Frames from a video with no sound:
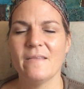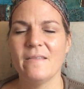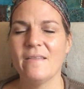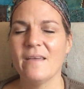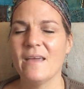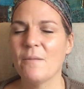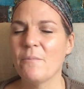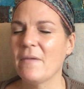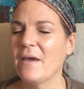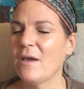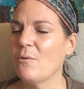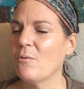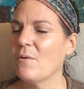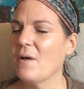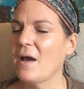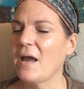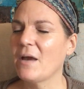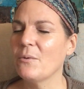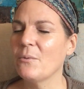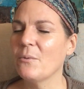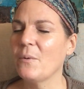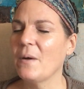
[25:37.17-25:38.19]
They may
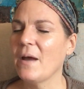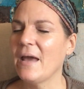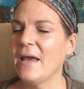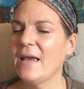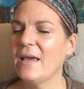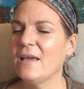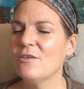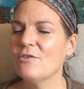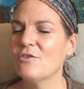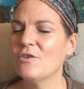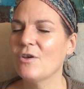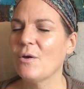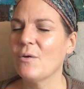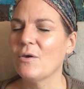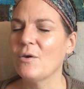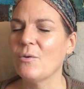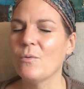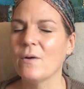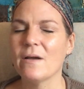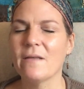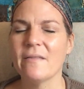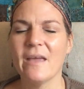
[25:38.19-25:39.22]
right away show
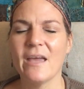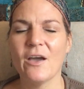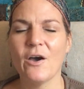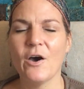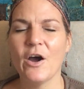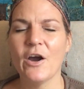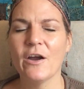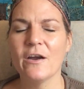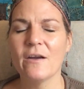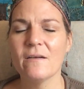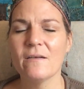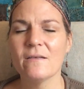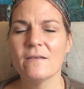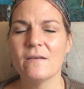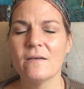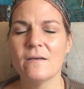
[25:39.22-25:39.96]
you where they are,